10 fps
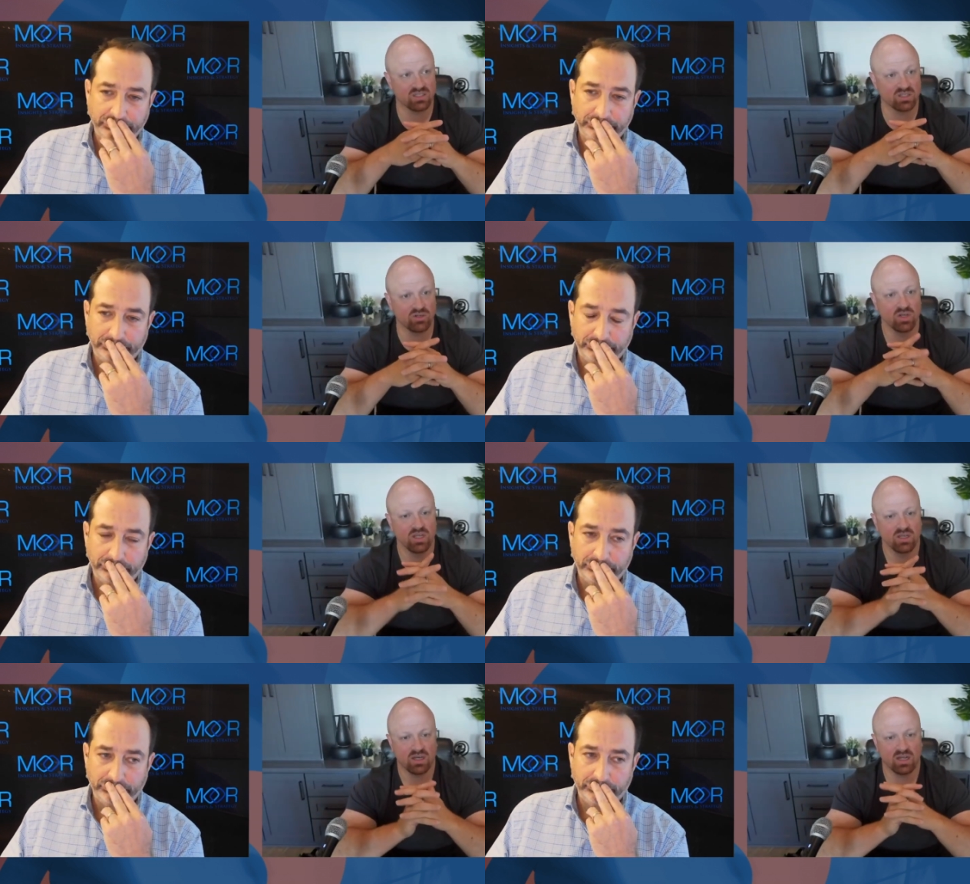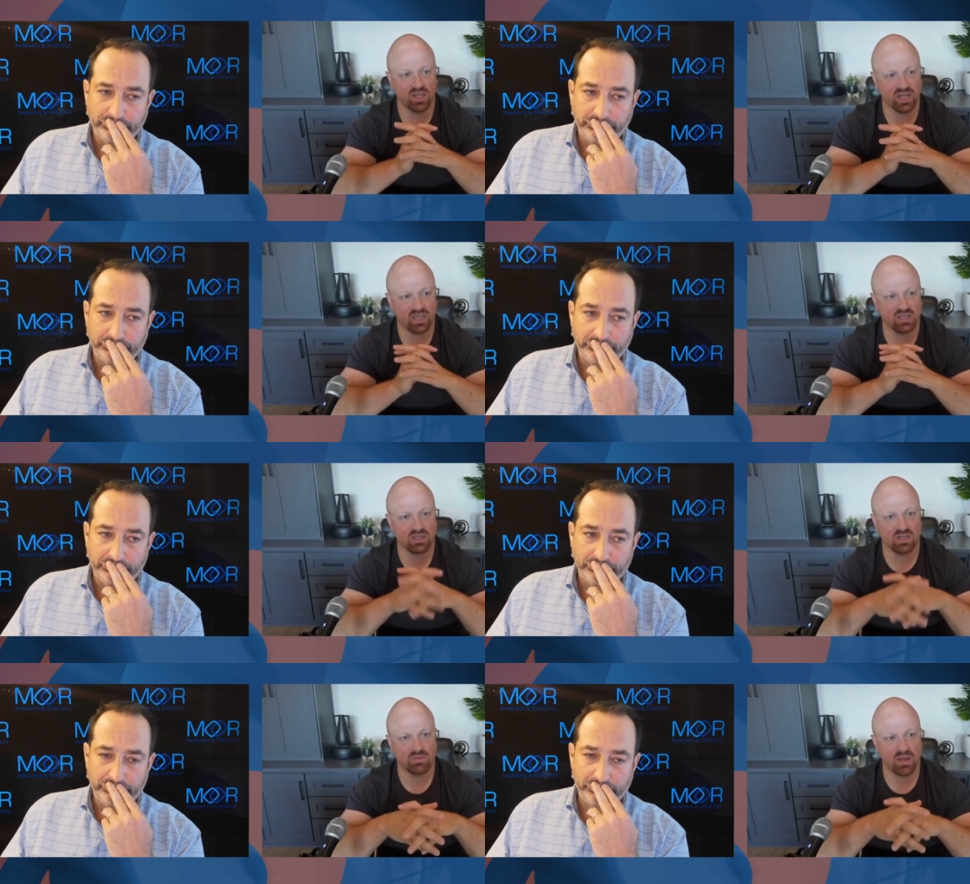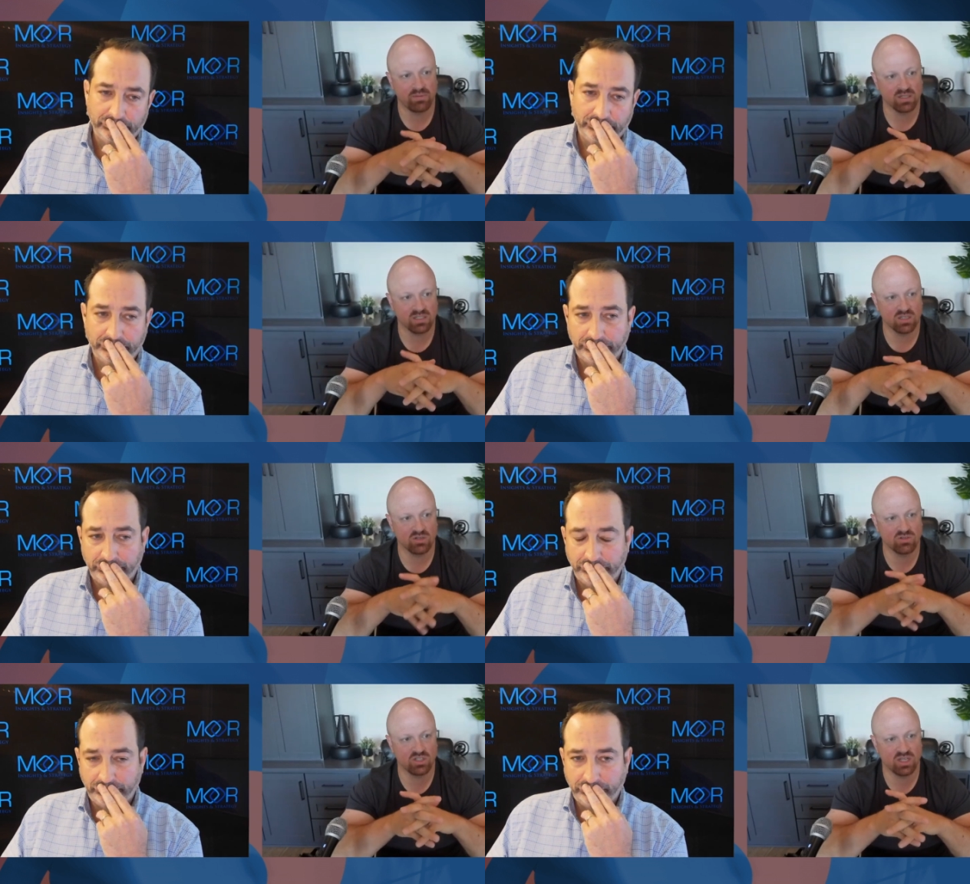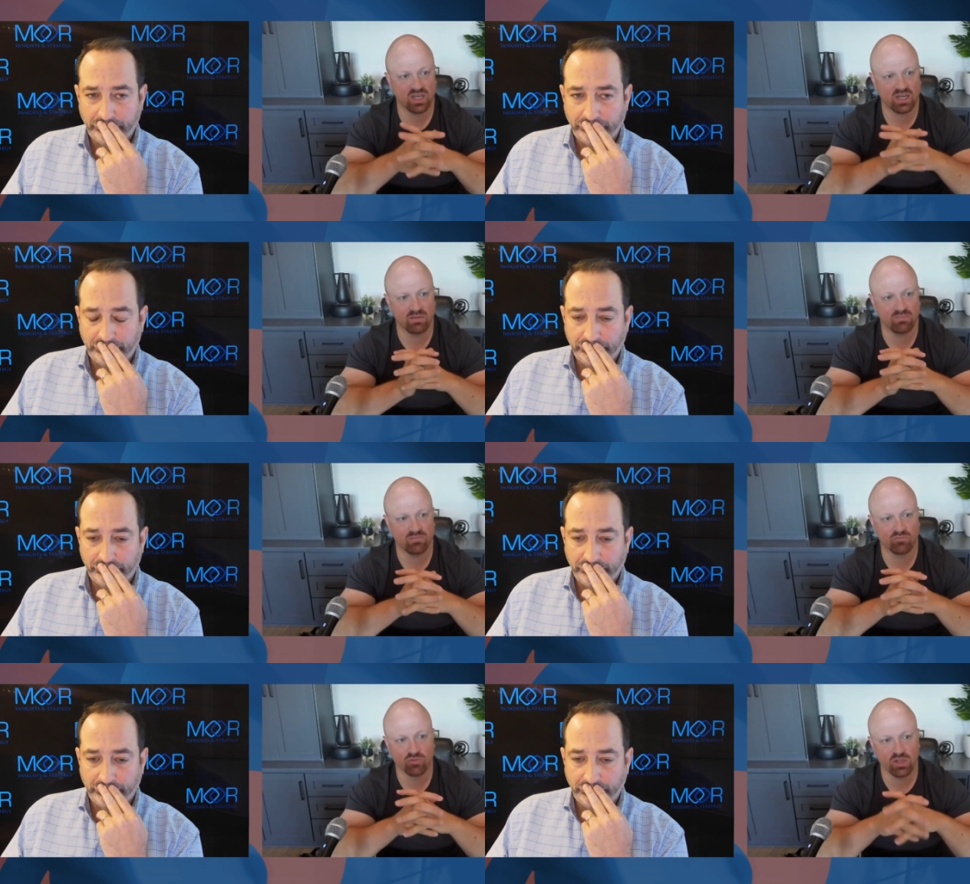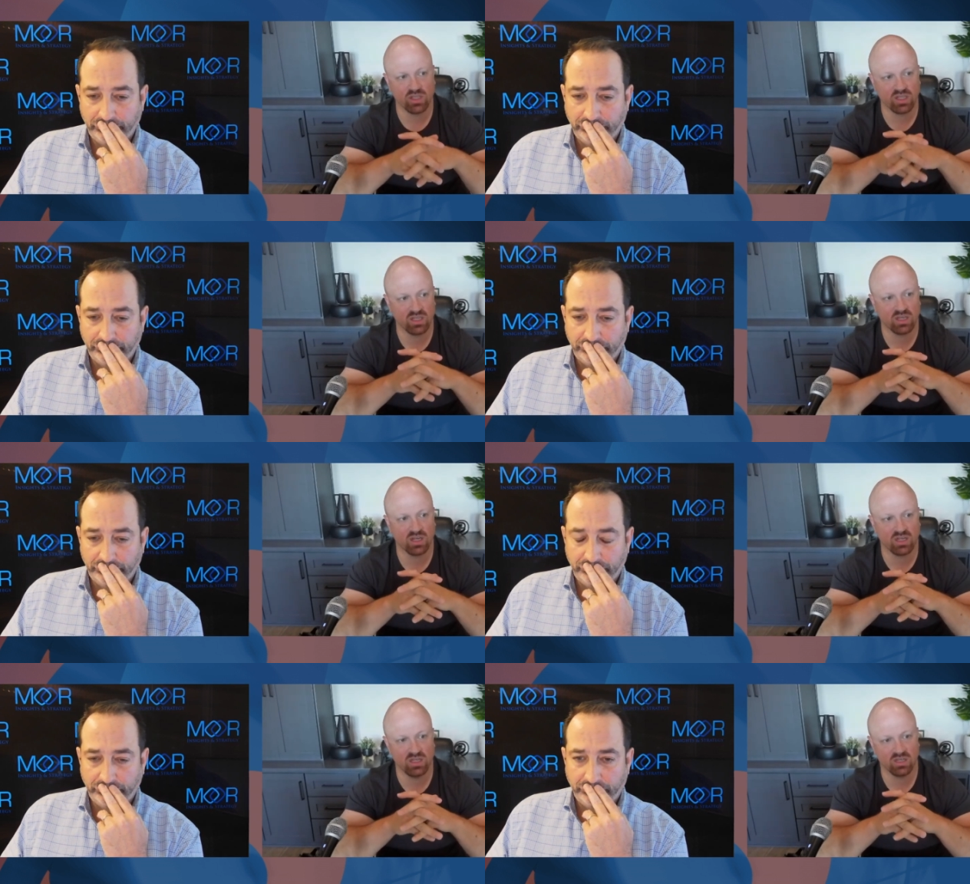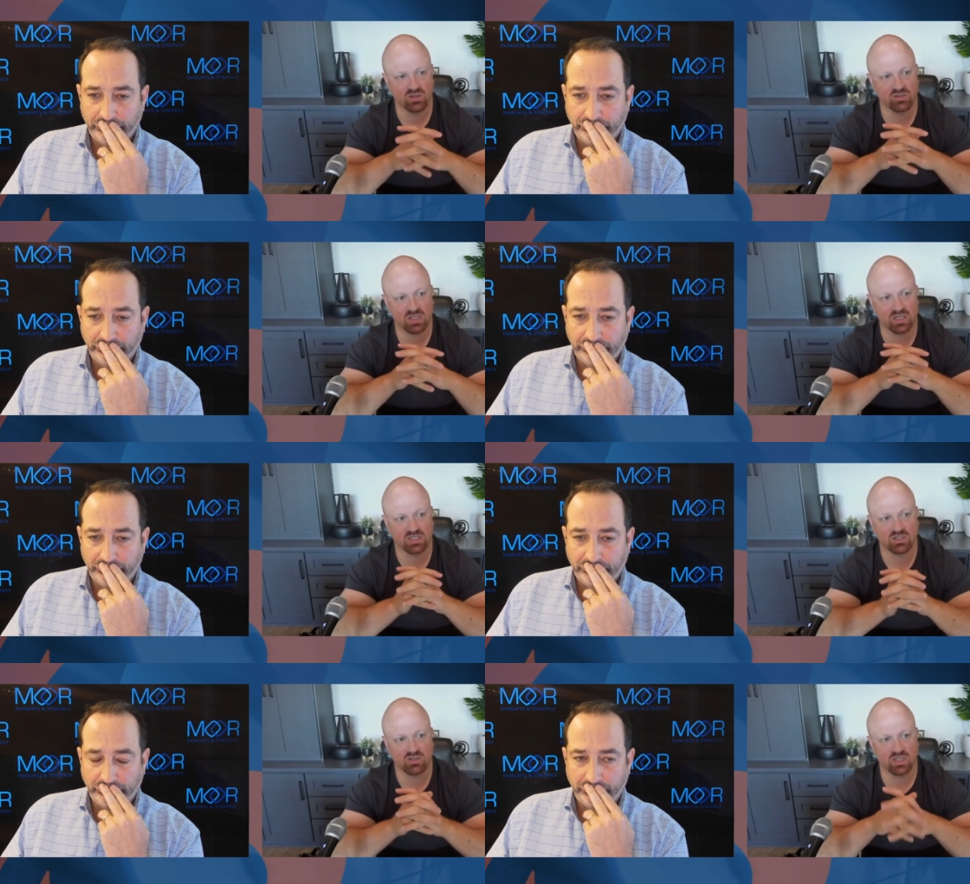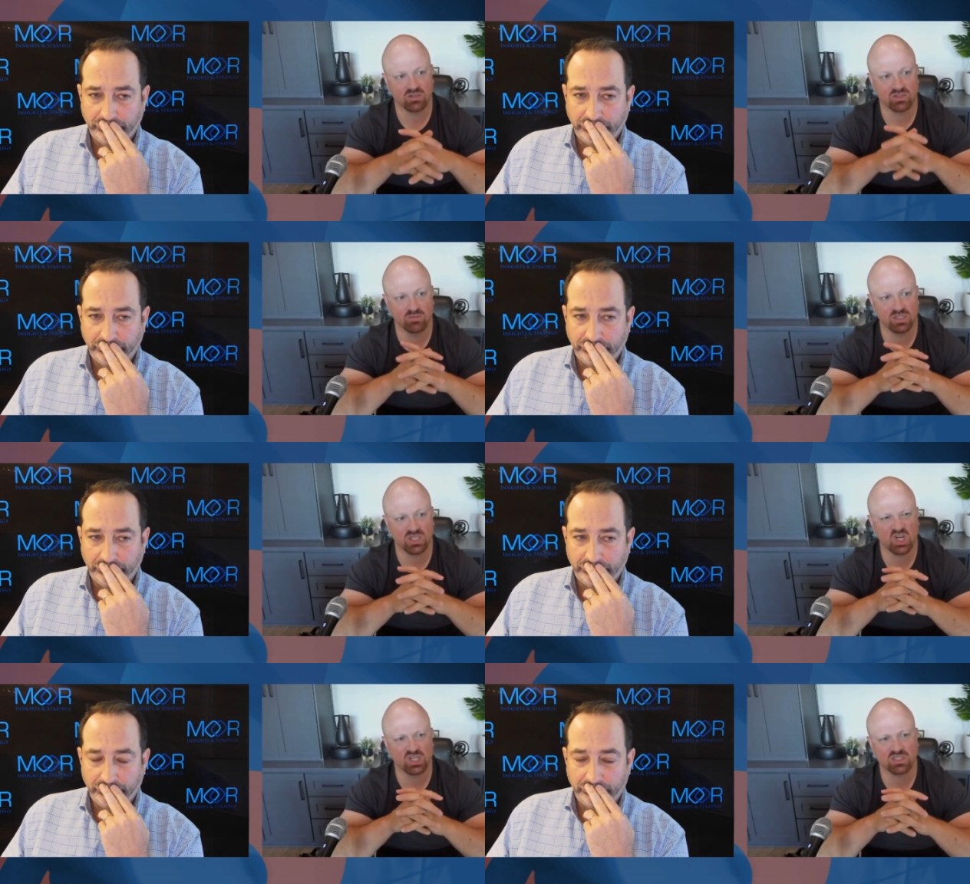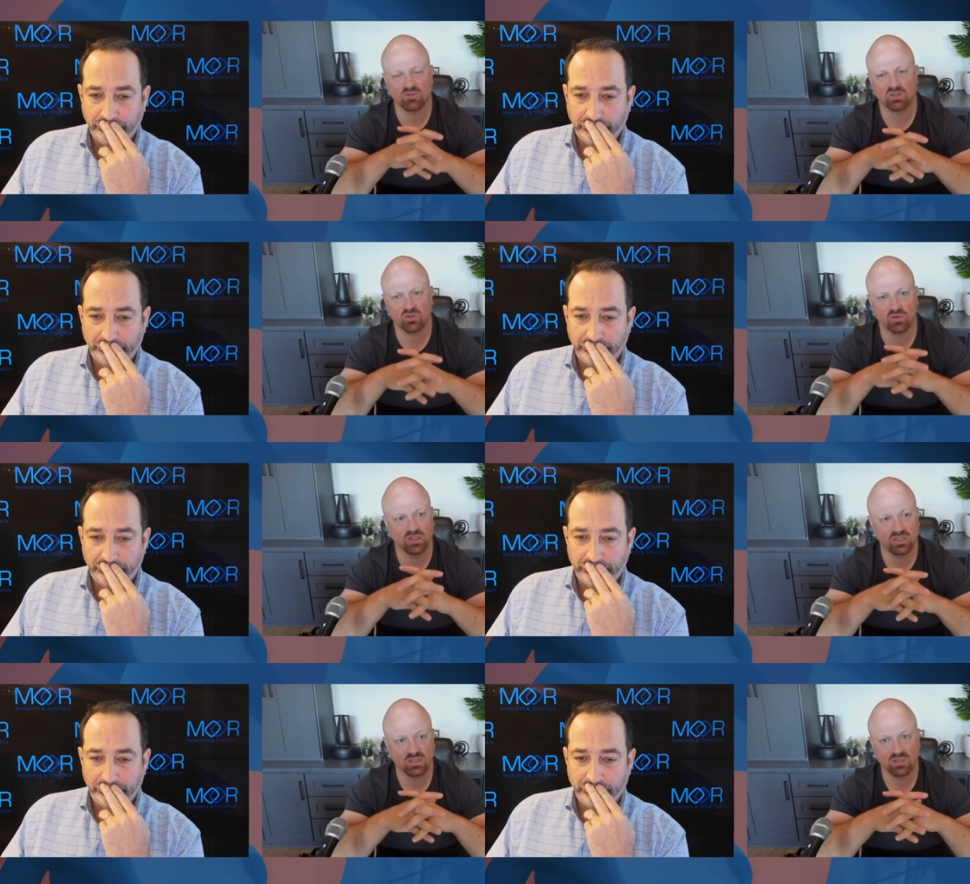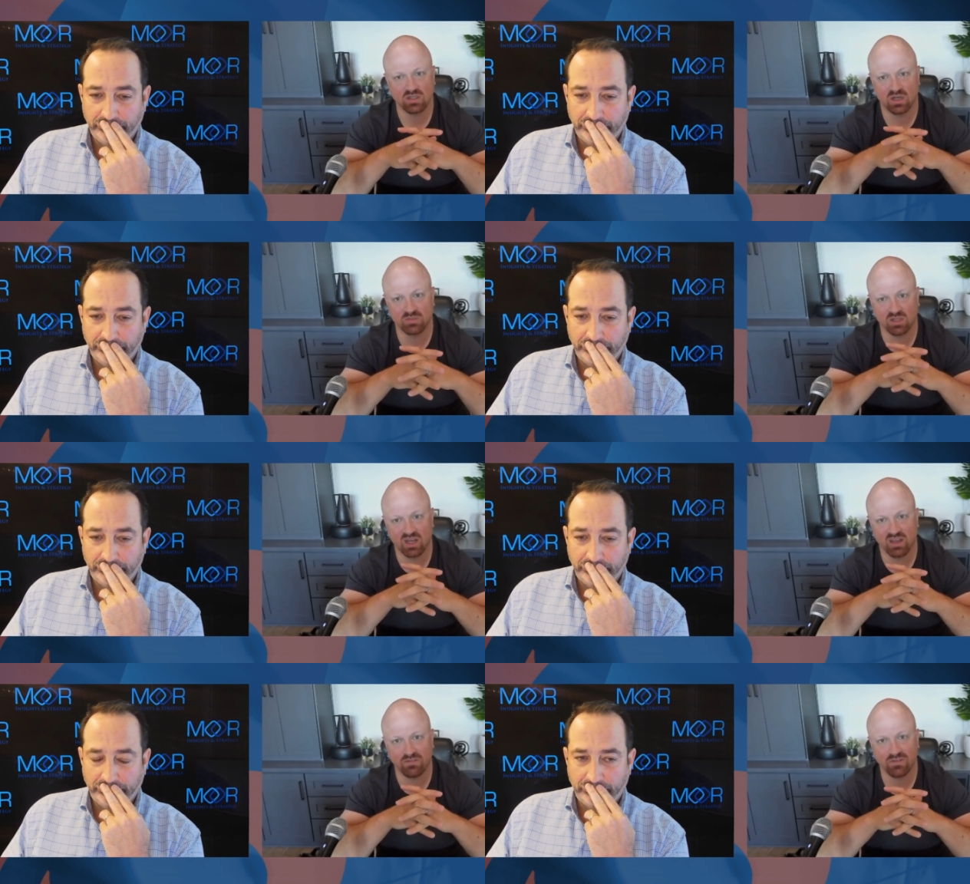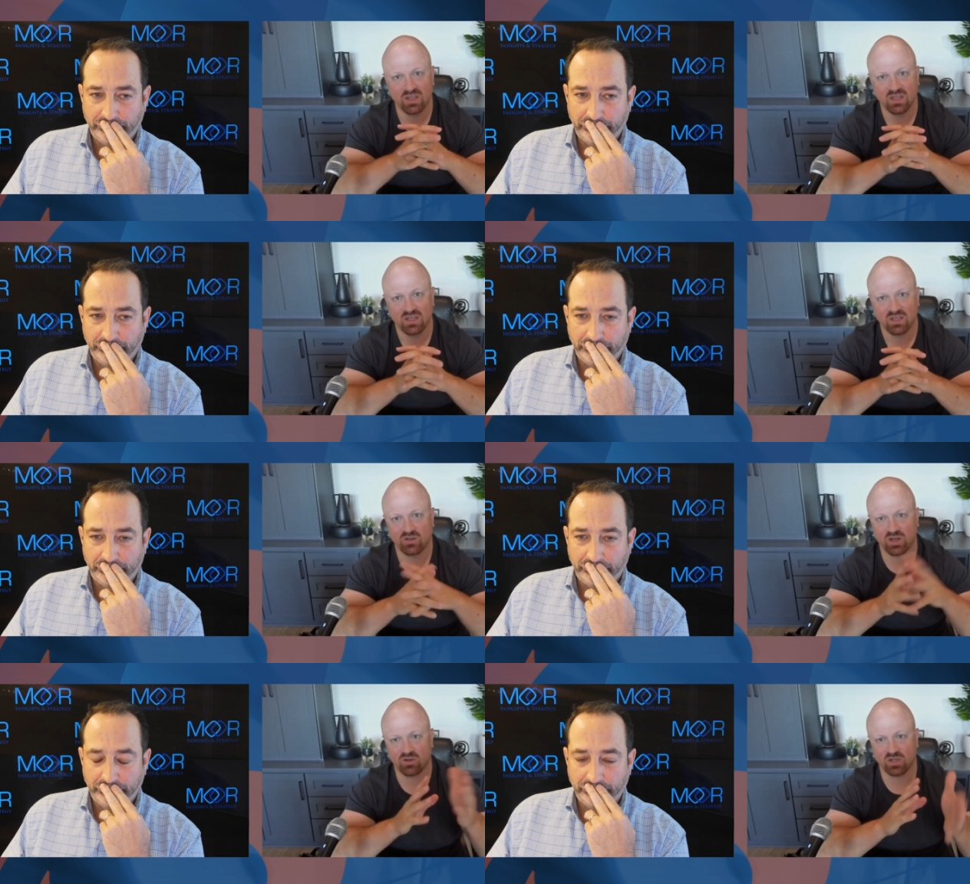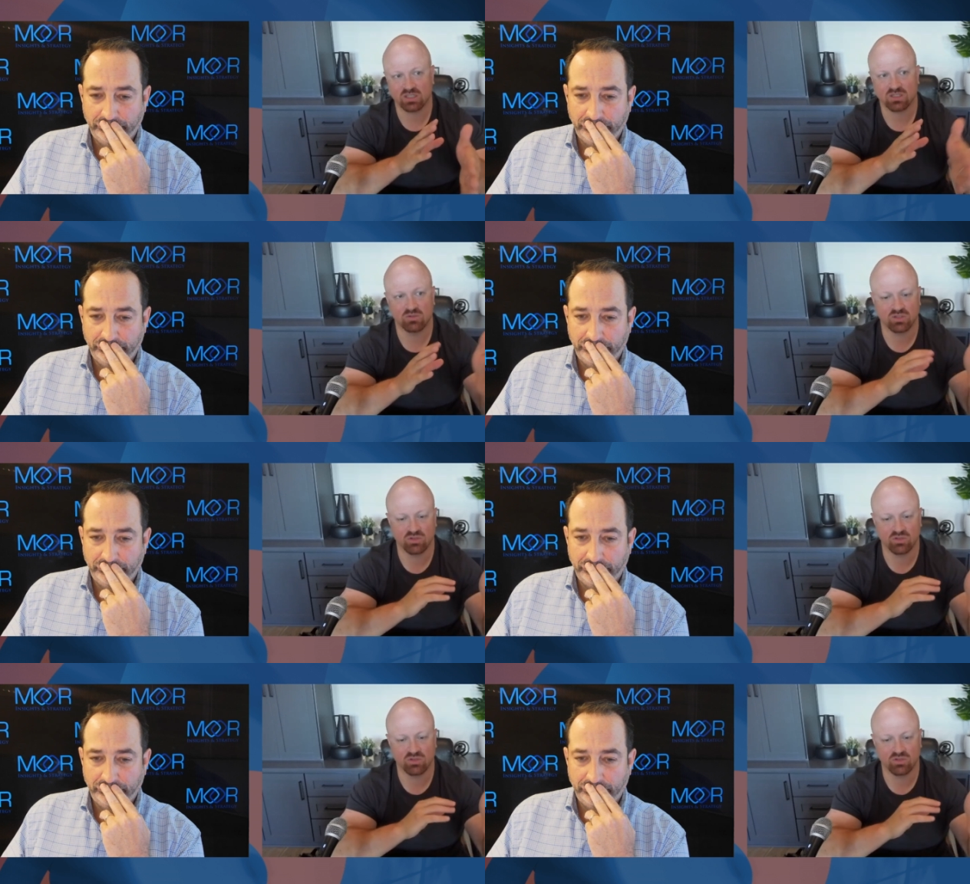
Speaker 1: So I like it. I'm happy to see it go GA. I'm really eager to kind of start to hear some of these customer stories come to life, hearing how customers are